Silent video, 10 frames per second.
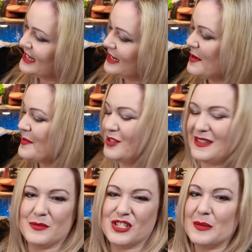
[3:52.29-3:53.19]
Now, maybe not
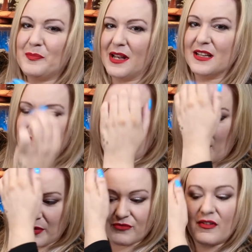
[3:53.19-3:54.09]
so much the blood
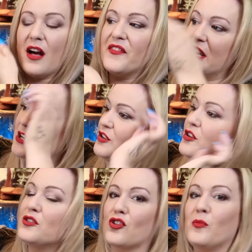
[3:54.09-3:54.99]
part. We'd rather
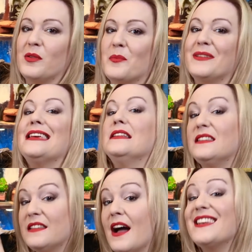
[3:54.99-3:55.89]
unicorn blood is
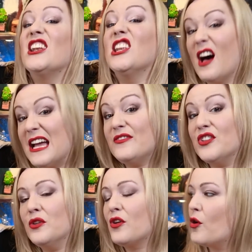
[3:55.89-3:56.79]
inside a live
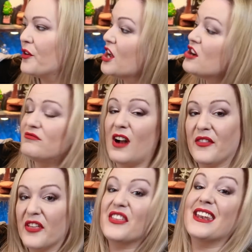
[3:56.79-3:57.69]
unicorn
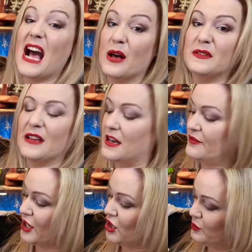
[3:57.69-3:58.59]
rather than outside
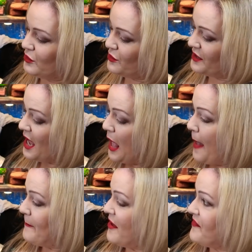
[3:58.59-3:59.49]
of a unicorn.
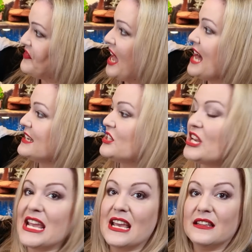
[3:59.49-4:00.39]
But that
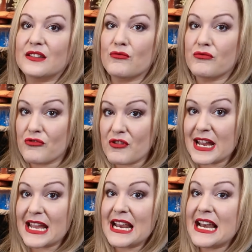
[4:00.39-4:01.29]
is
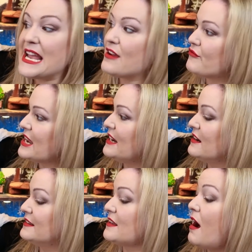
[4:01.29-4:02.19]
really, really
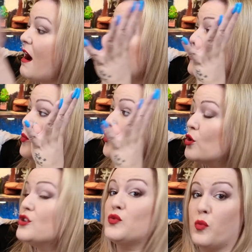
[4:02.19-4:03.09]
nice. I
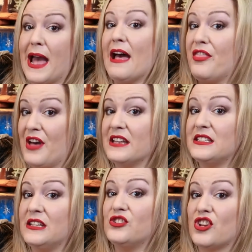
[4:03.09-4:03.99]
would wear that
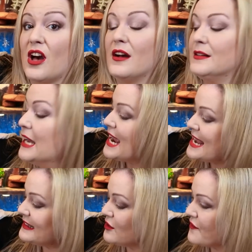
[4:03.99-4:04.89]
t-shirt.
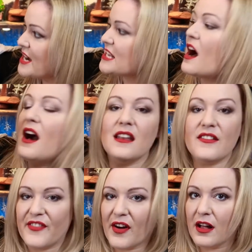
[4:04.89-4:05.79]
It's not very
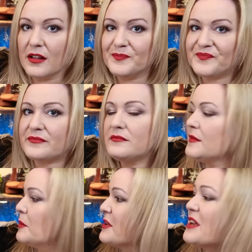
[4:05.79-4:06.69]
colourful,
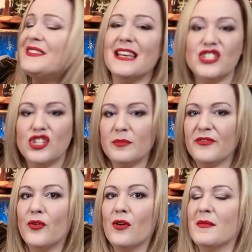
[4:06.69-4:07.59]
but I said to you
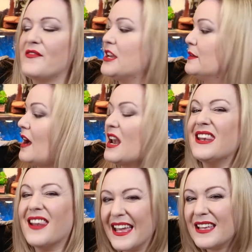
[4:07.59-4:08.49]
before in my videos, I
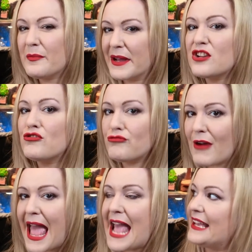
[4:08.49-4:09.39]
like my
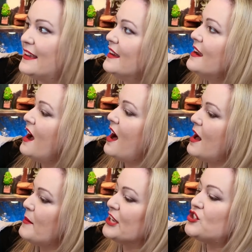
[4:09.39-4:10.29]
grey.
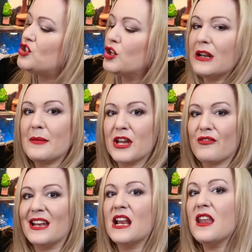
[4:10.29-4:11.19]
I do like my
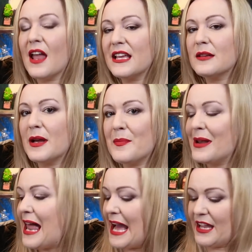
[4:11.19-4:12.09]
grey and I like my
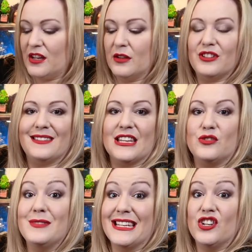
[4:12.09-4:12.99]
black, you know, just in
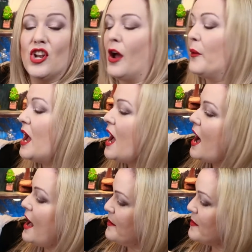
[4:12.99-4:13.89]
case you didn't know.
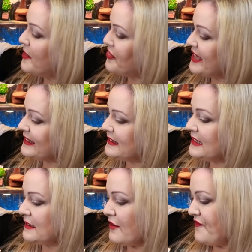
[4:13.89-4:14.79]
But this
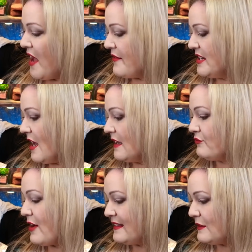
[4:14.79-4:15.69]
is very nice.
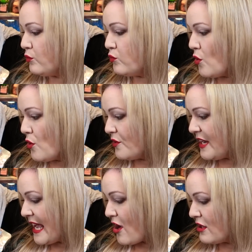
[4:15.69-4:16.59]
Right, it says,
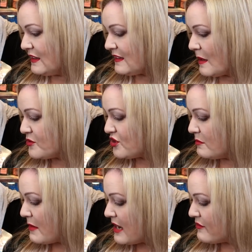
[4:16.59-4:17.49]
warning,
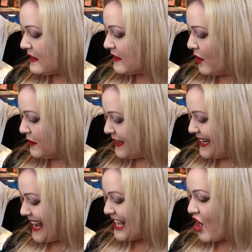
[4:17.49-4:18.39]
consumption may result
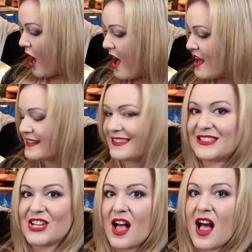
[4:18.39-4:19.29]
in a
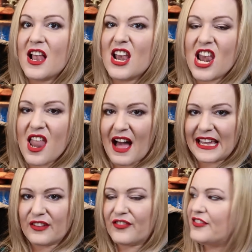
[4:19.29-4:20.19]
cursed
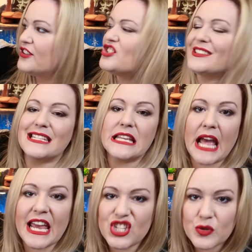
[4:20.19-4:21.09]
life. Just in
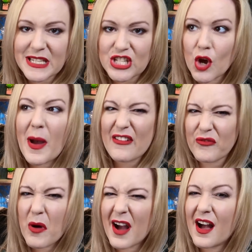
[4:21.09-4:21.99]
case you didn't know,
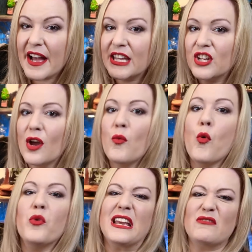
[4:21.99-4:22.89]
FYI, you know,
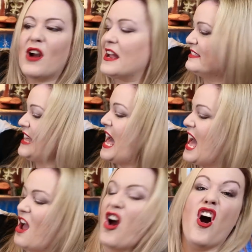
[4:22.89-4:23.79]
warning right
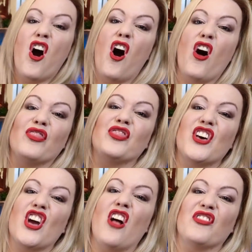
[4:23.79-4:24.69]
there on
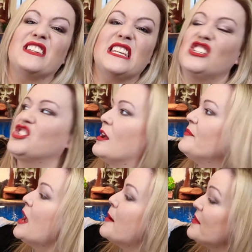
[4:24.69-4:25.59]
the t-shirt.
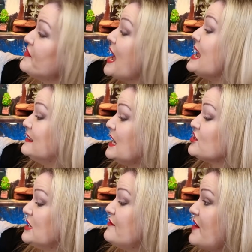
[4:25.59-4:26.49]
But that is
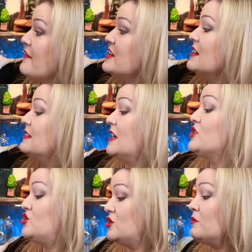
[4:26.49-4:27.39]
actually very nice. I
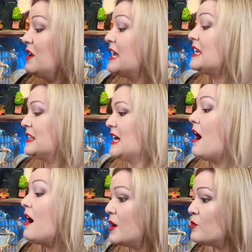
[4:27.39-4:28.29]
do like that.
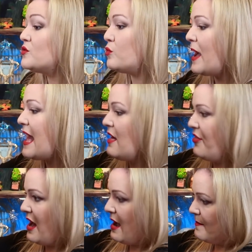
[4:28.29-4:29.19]
I would wear
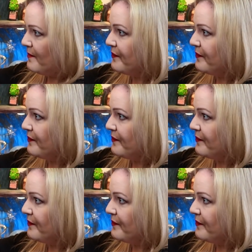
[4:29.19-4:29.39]
that.